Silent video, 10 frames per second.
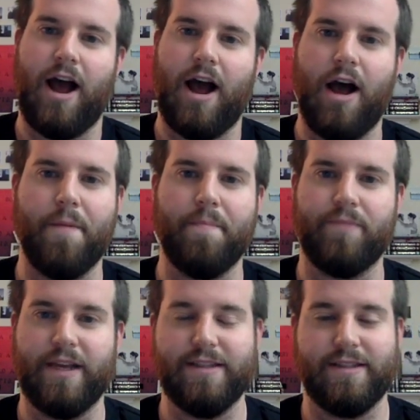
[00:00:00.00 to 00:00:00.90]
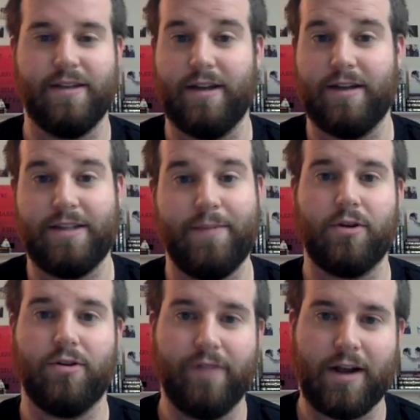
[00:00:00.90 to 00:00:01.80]
Is the
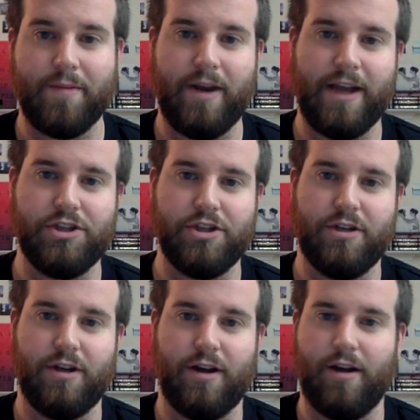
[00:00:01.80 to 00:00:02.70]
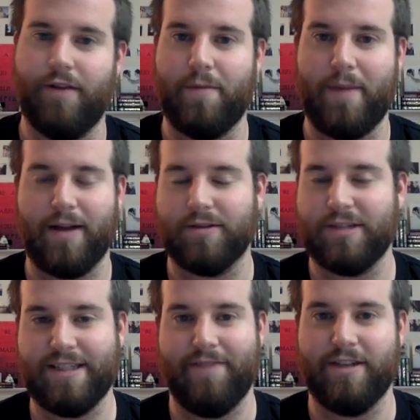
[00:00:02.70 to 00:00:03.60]
typical recommendation of about
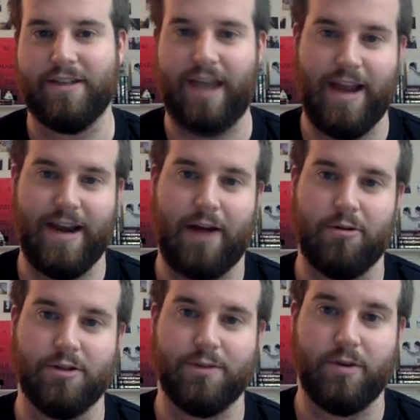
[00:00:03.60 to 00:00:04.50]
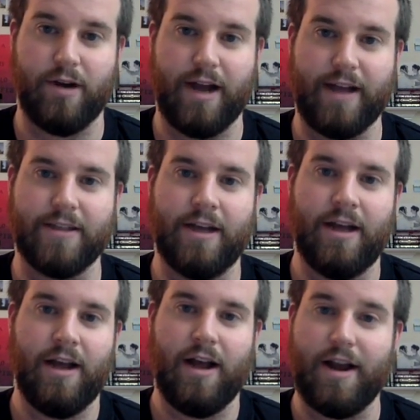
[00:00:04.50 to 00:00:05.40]
7 to 8 hours per night
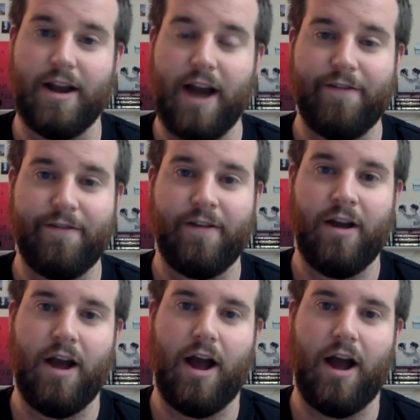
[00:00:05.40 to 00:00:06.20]
enough?